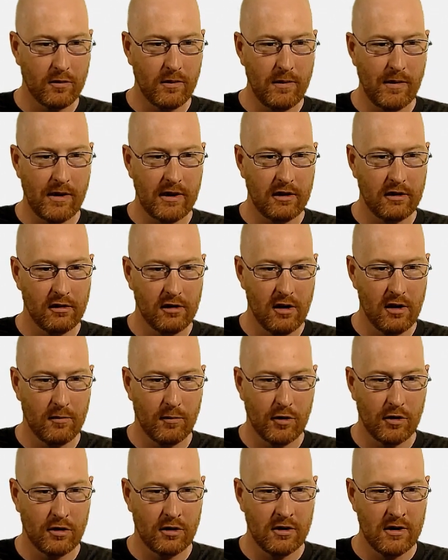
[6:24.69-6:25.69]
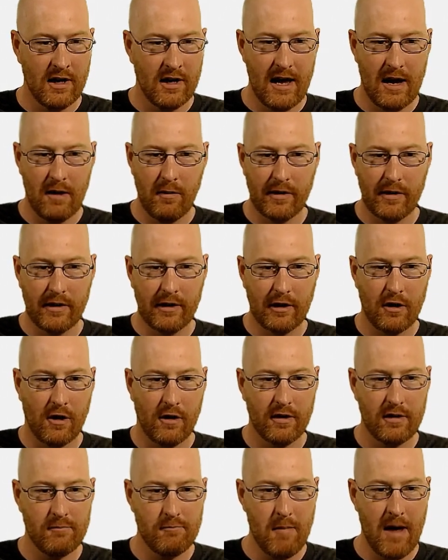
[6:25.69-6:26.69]
We want a global, and we want to
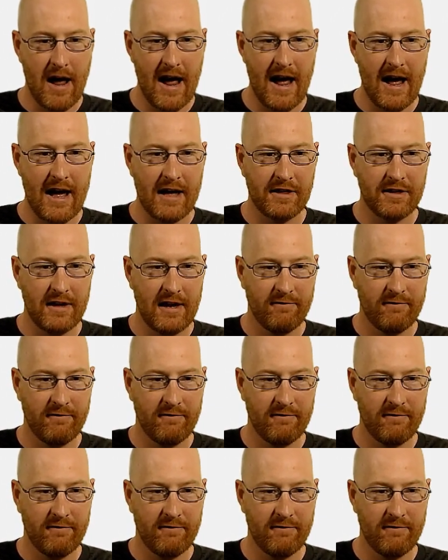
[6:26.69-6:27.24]
call it math.